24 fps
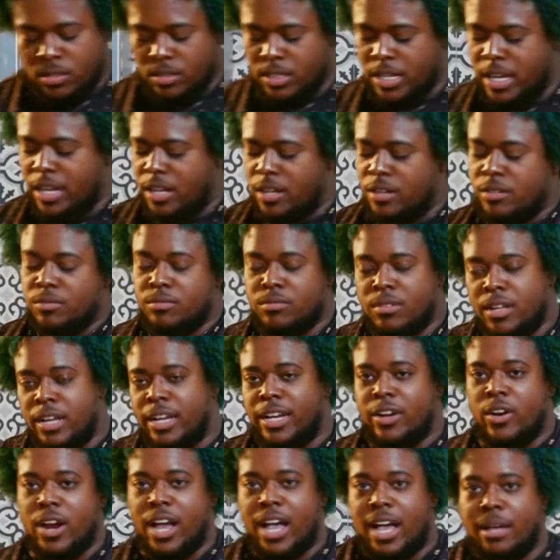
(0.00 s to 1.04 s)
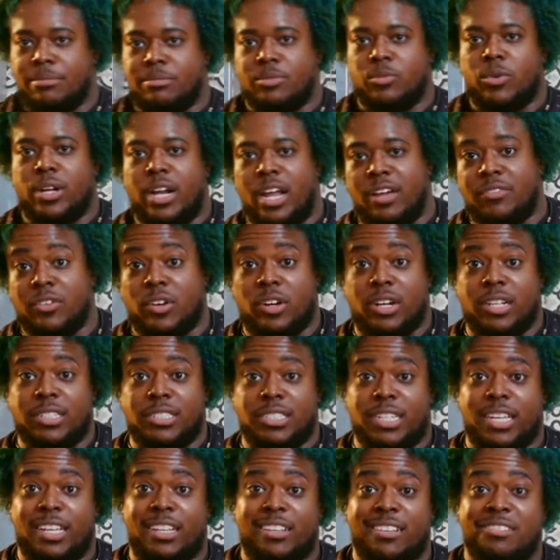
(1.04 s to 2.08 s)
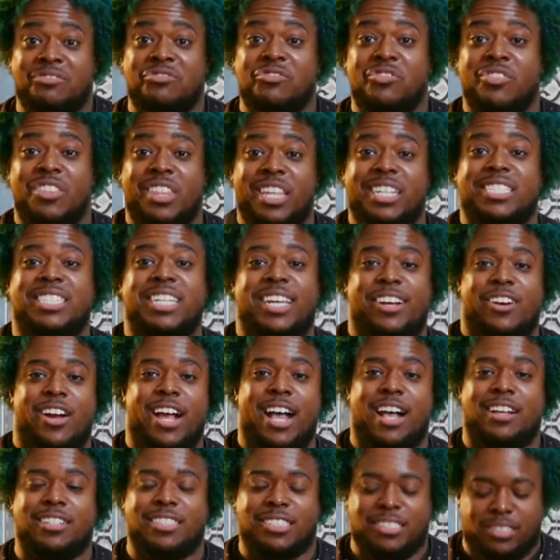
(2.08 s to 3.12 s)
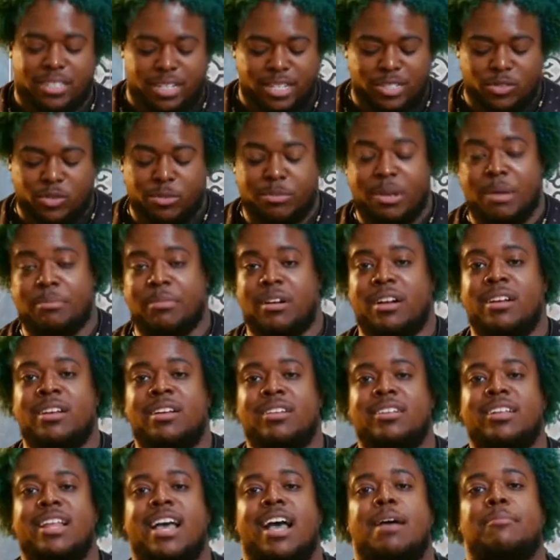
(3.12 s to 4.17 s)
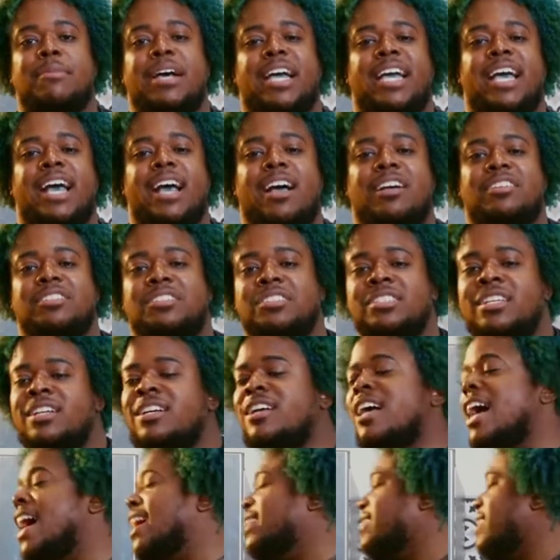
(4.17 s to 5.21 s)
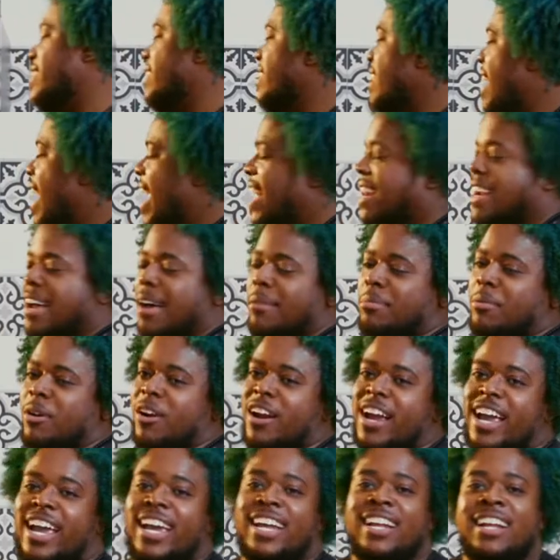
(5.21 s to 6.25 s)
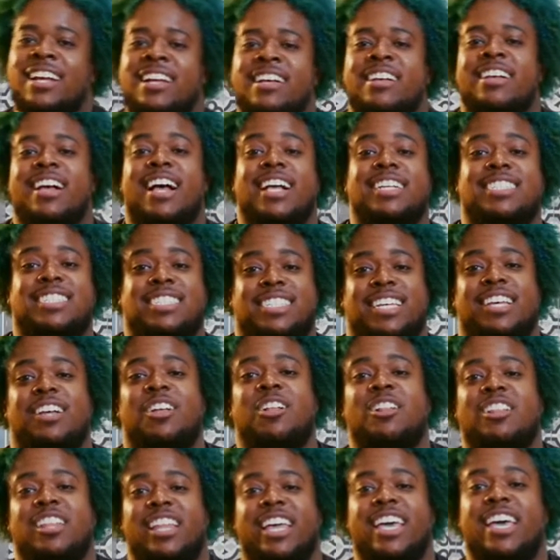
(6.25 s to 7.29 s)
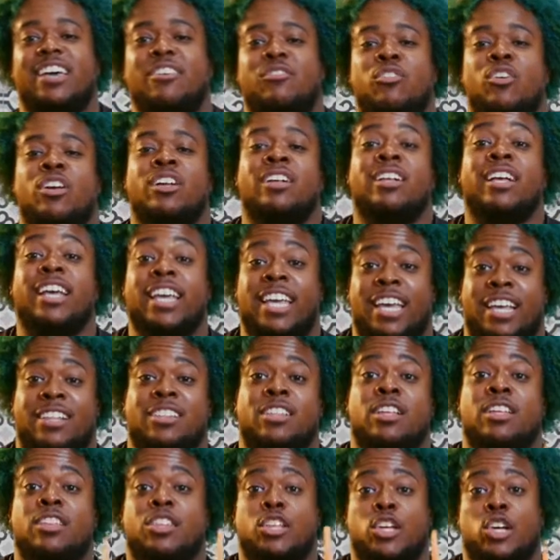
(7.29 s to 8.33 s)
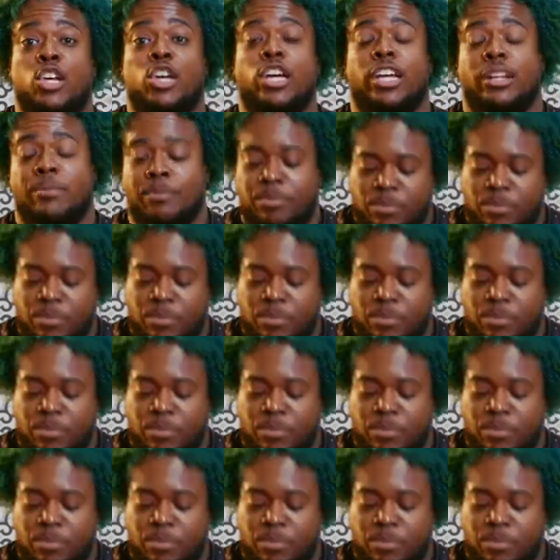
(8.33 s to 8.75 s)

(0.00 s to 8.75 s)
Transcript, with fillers: Now, I grabbed whatever is in this here house because remember, not my house. I did not upgrade. I still live in the hood.